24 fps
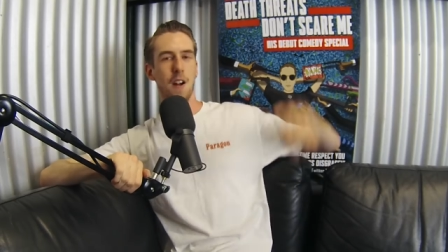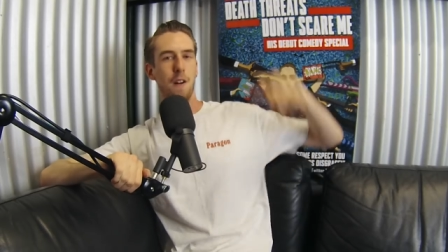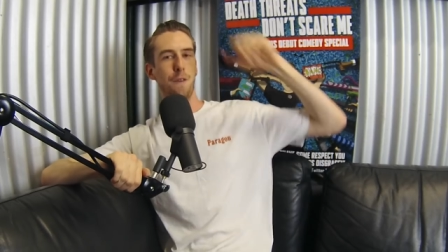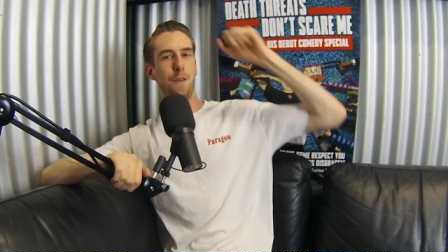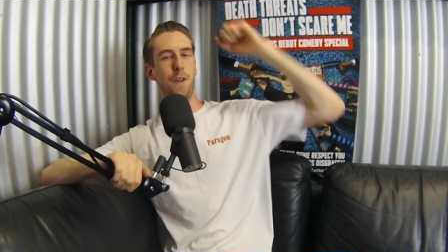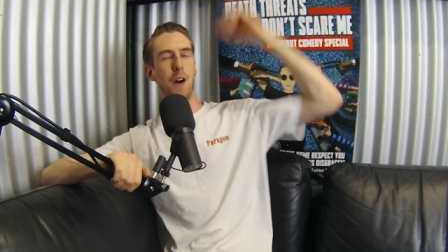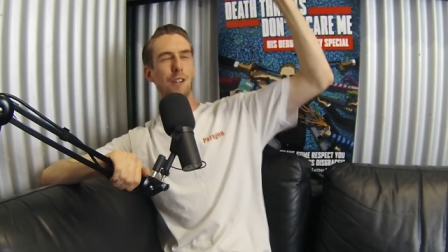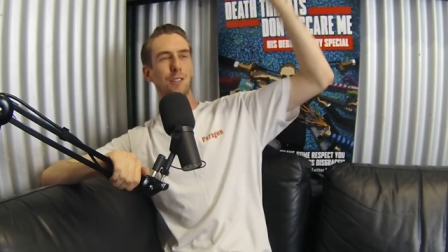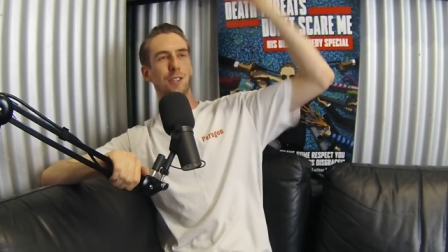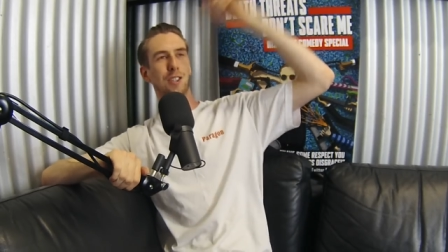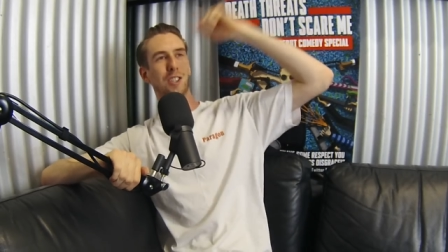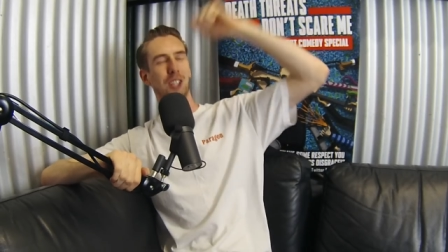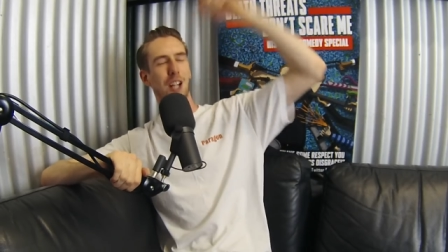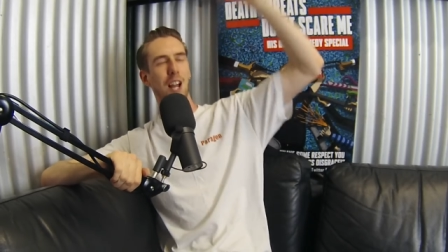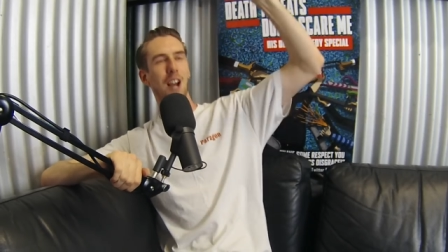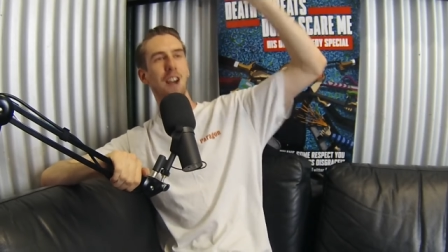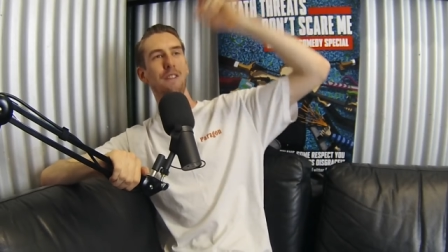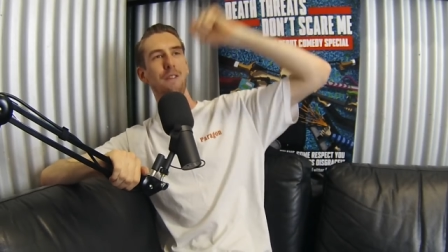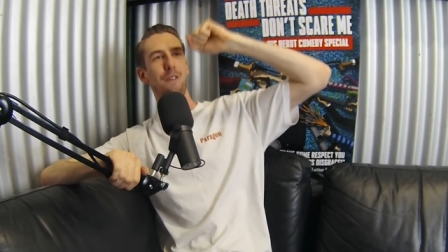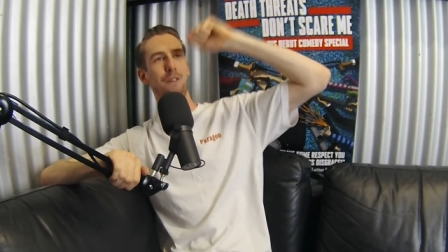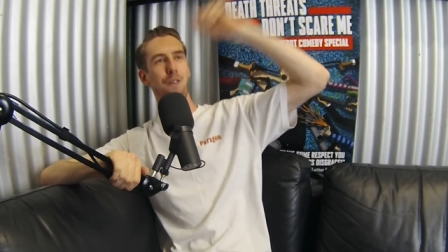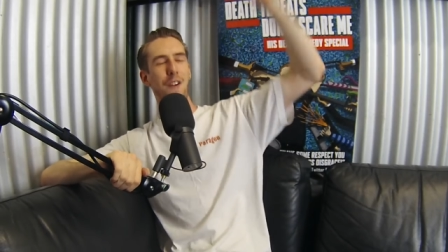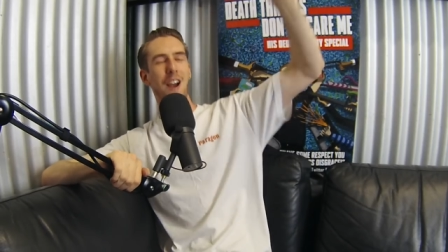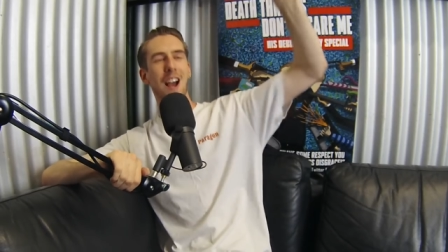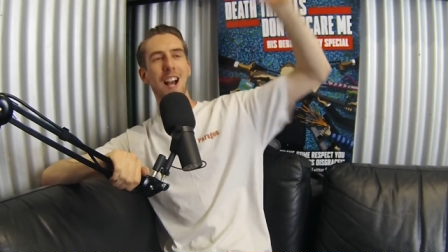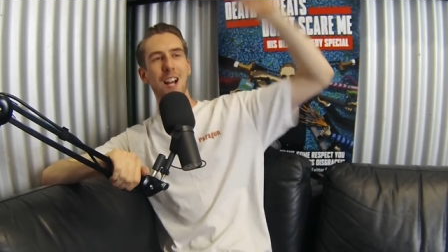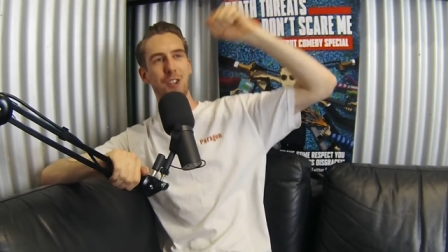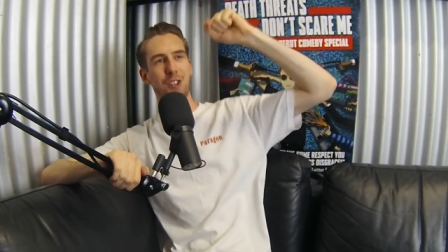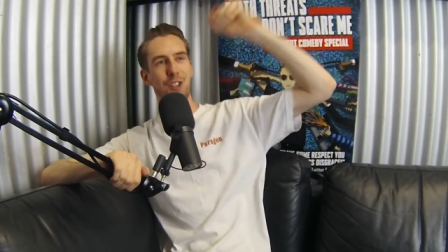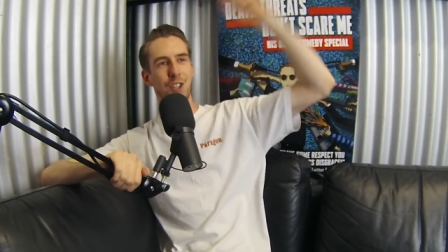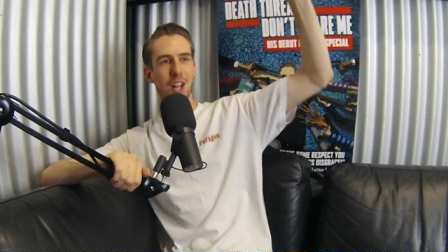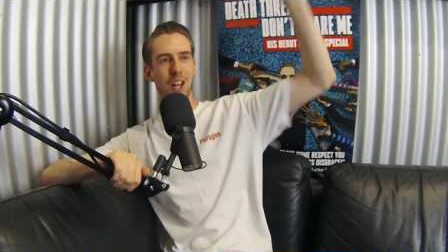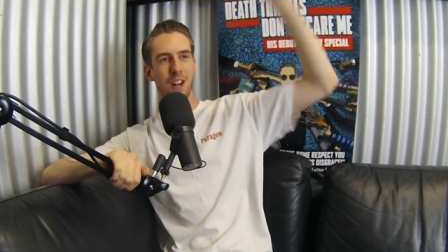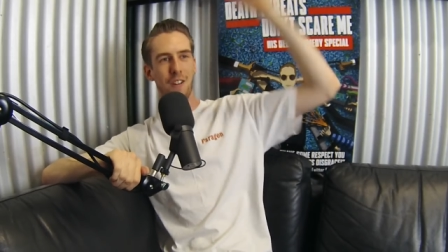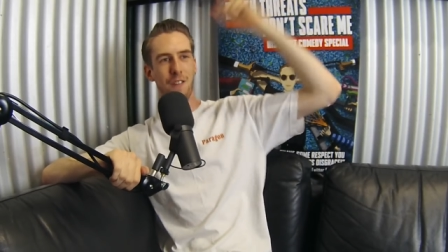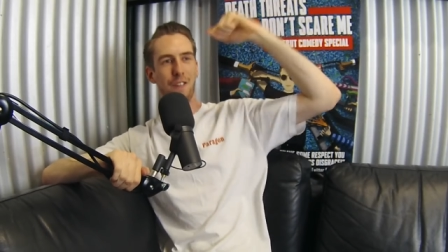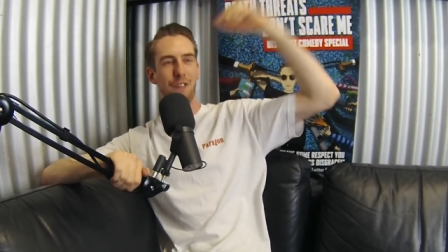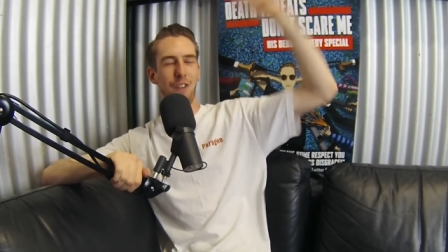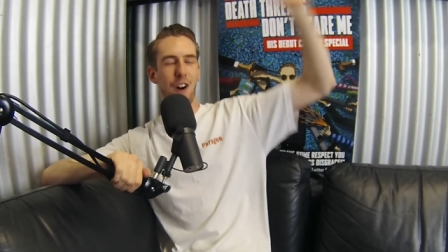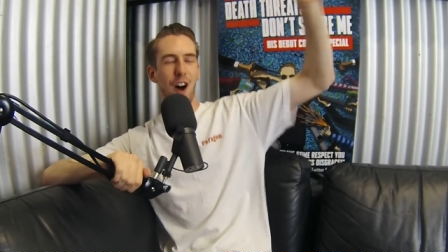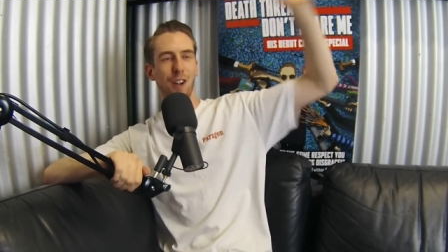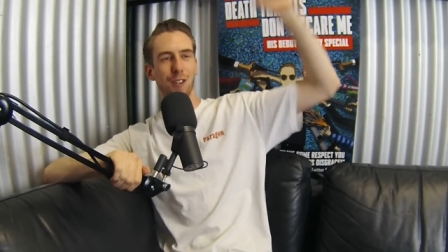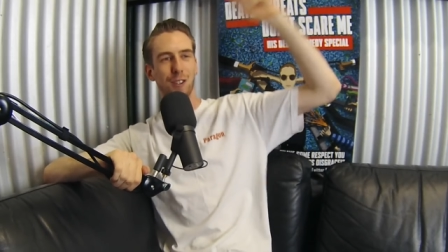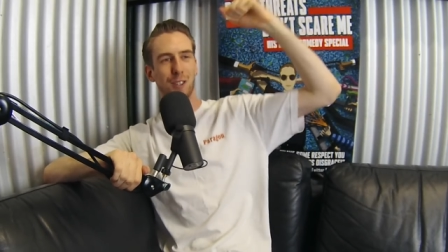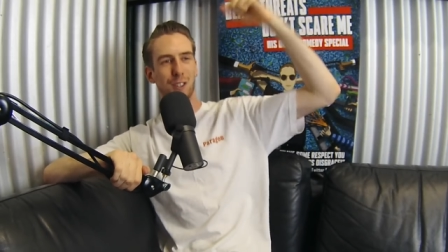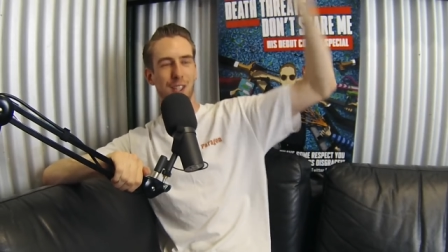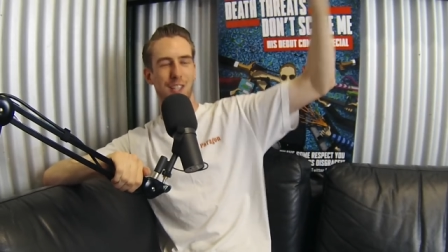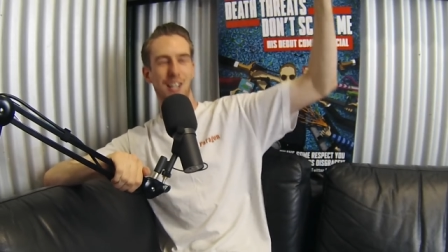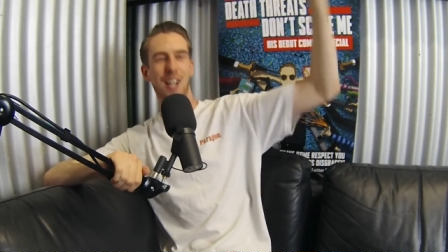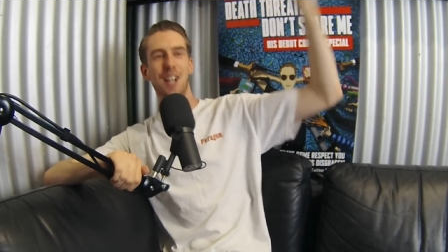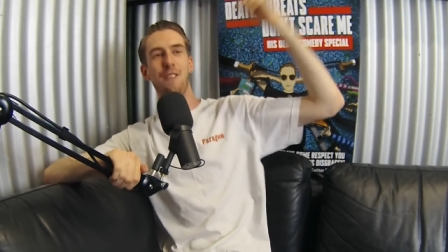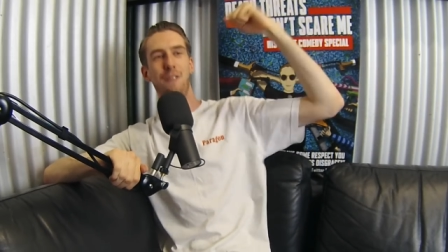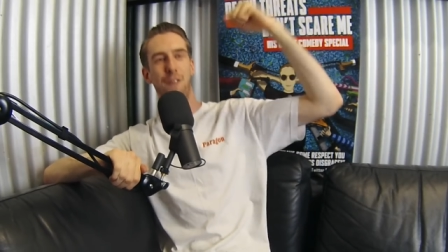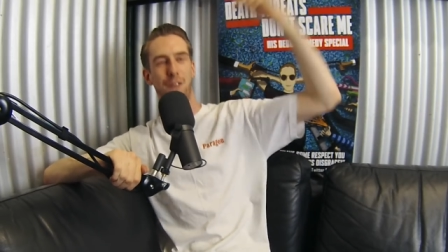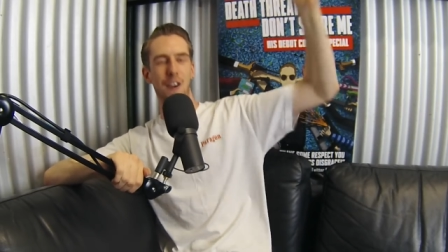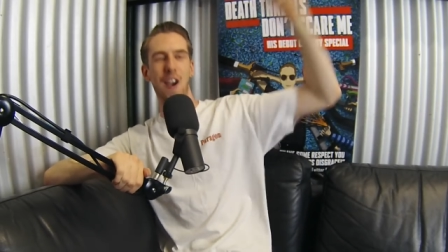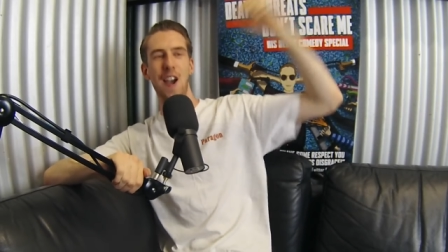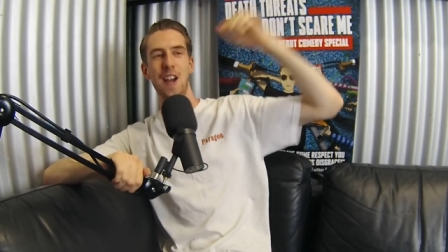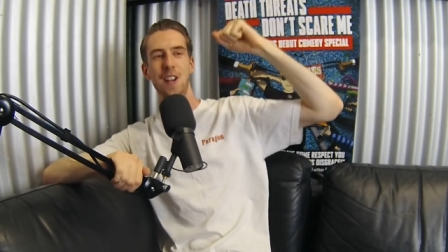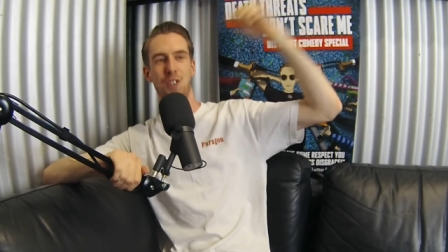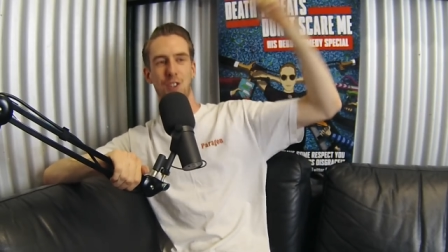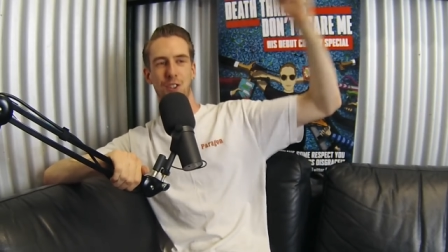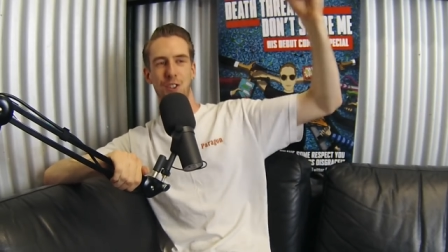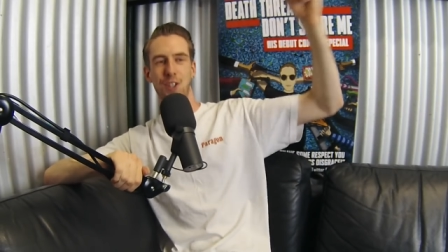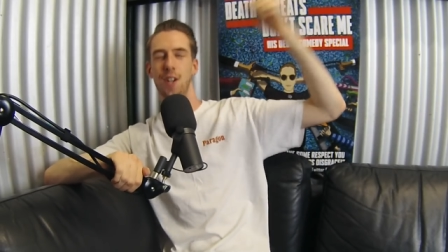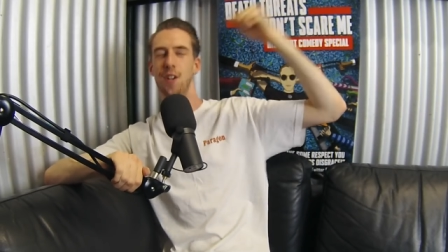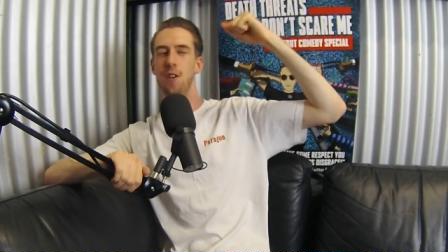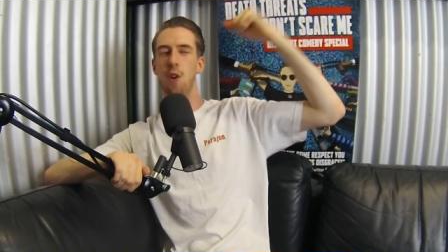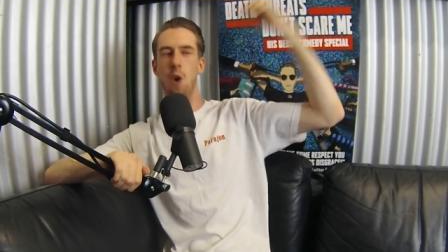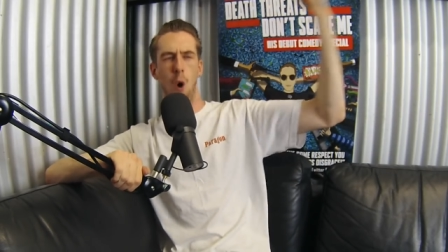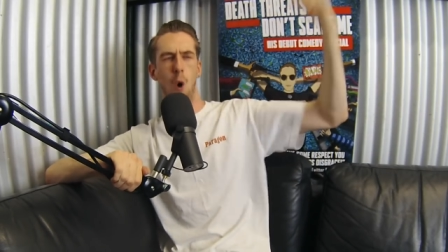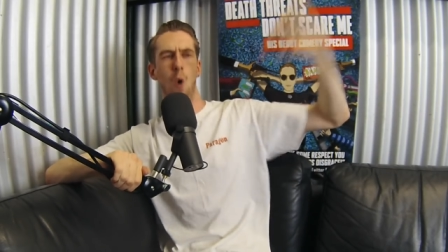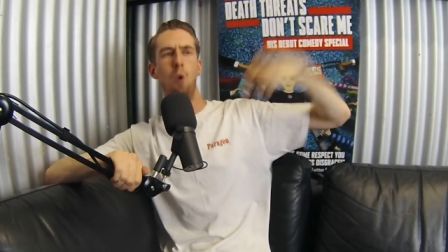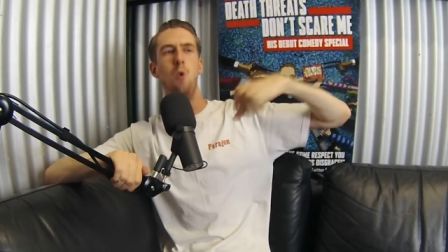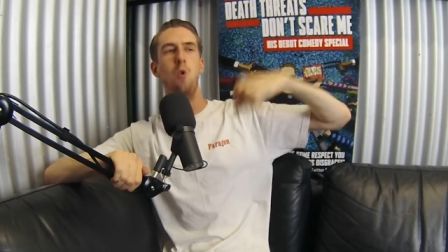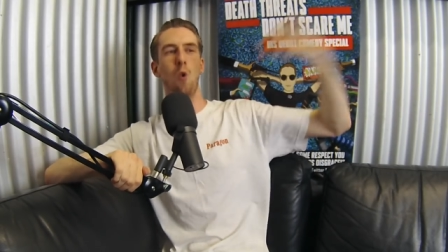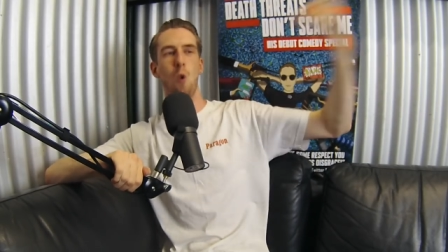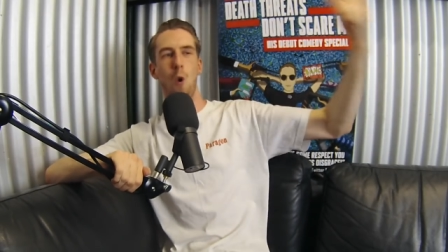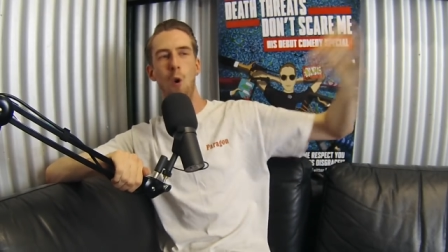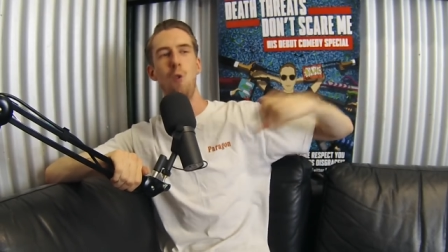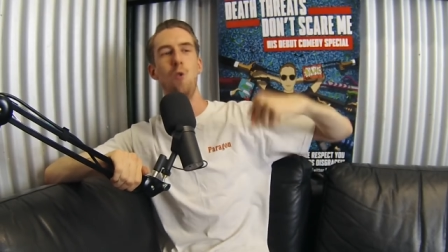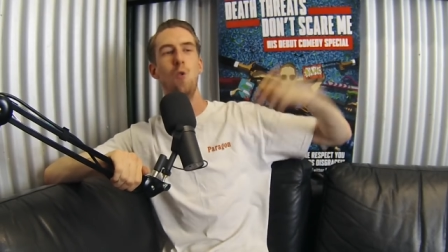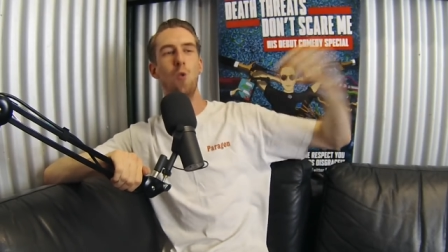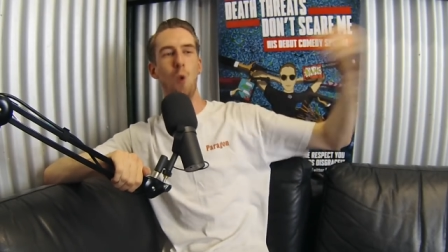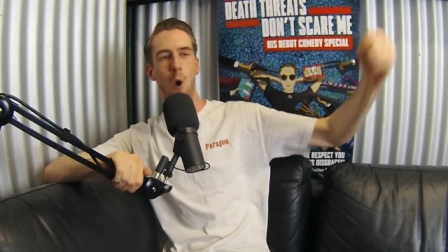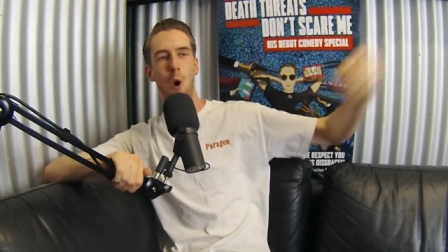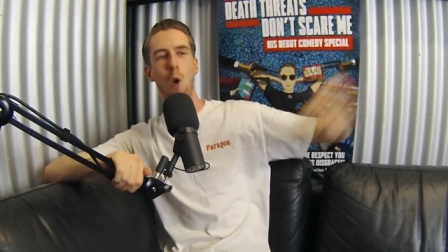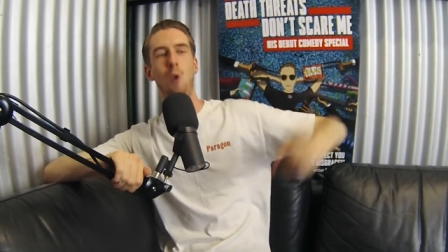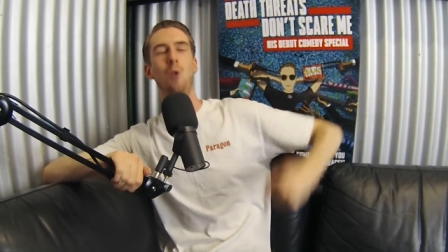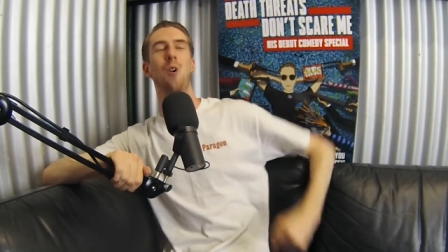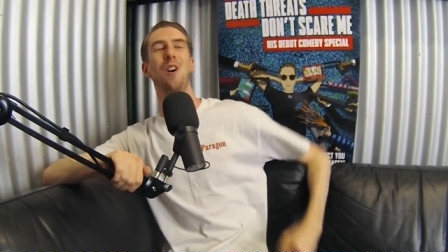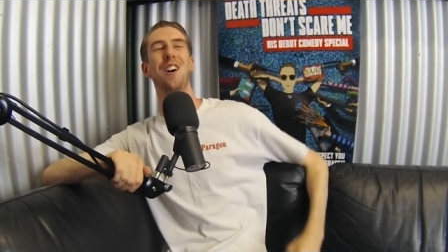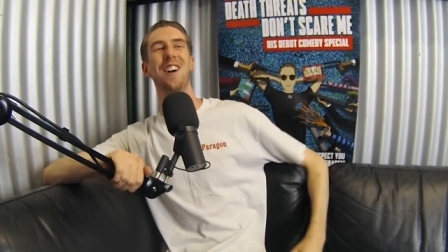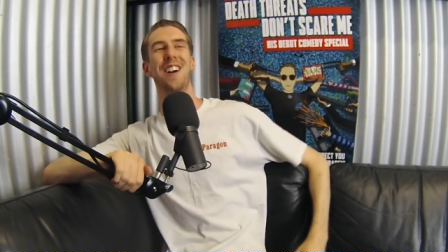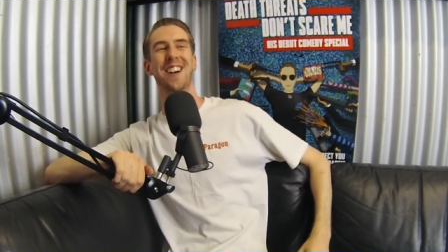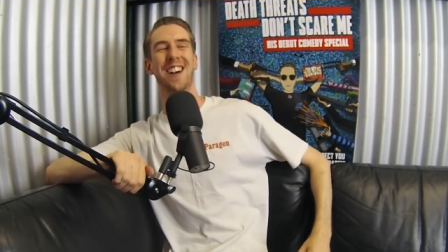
False confession. False confession. Ooh, ooh, ooh.